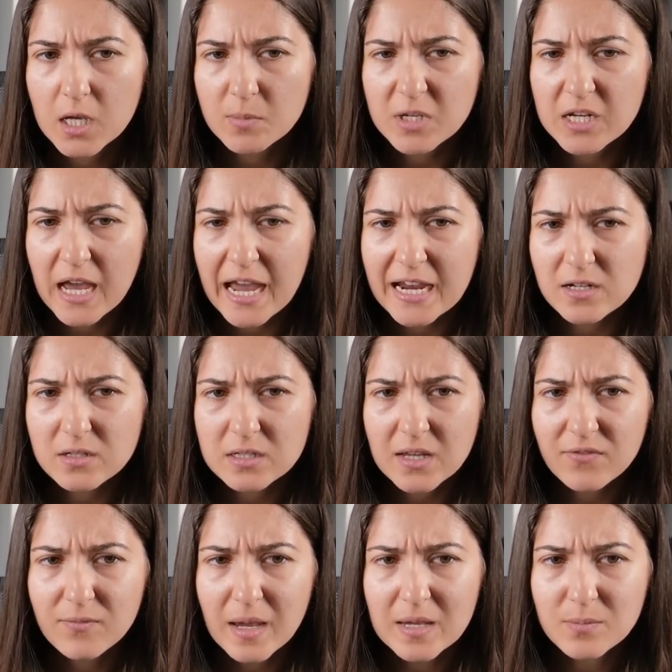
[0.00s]
I mean, I don't
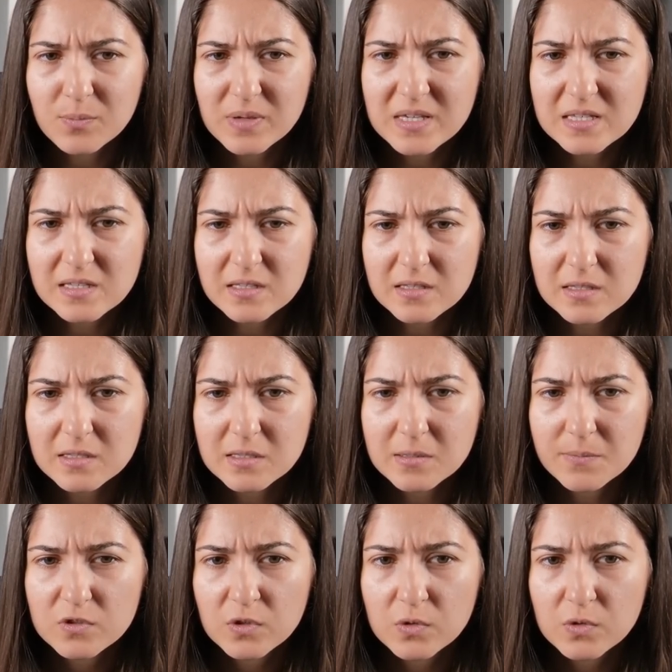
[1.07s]
have my pieces